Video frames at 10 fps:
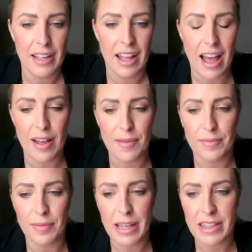
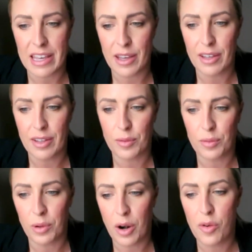I think
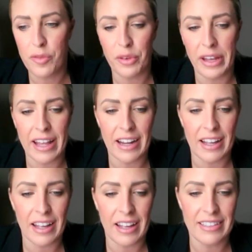we're hopefully at a